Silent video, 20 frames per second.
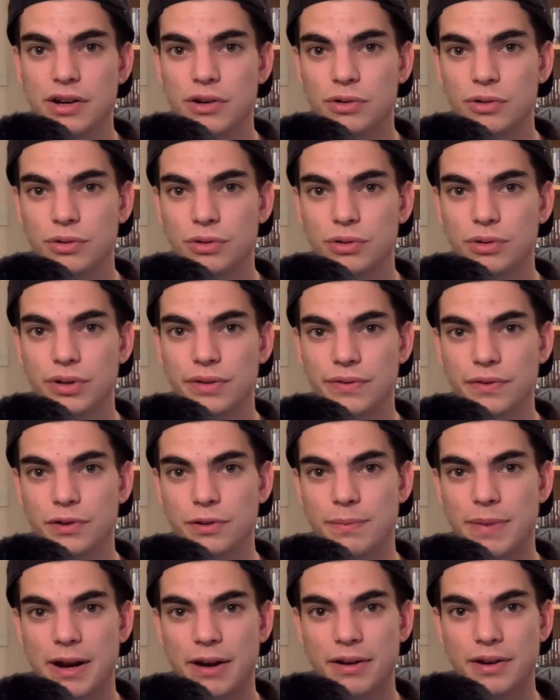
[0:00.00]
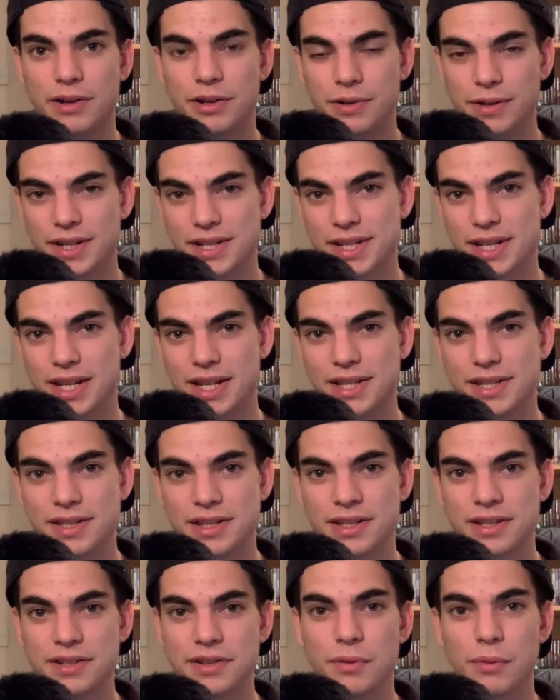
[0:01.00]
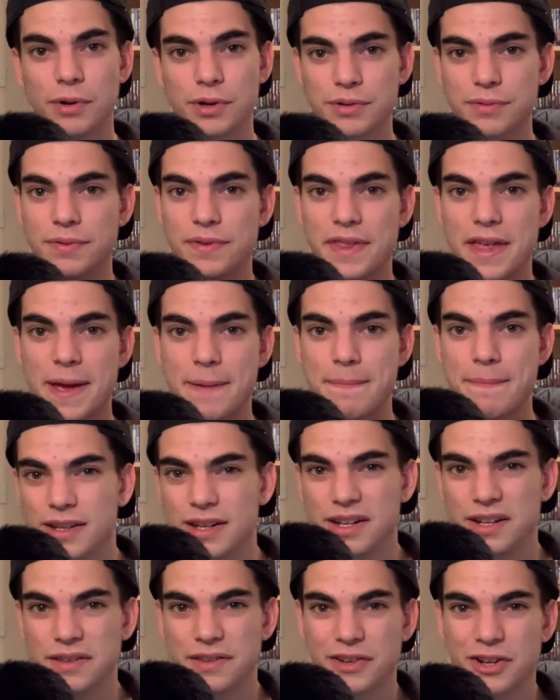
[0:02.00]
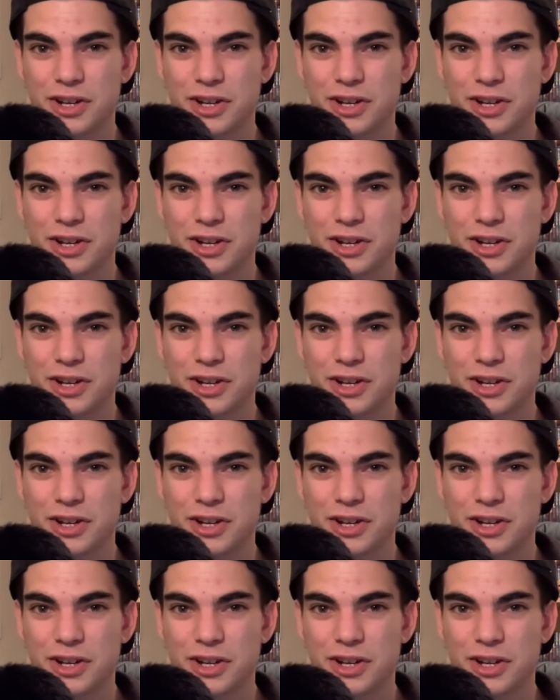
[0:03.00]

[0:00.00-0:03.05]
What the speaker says: or if you're a parent who has kids to watch with them. You know, the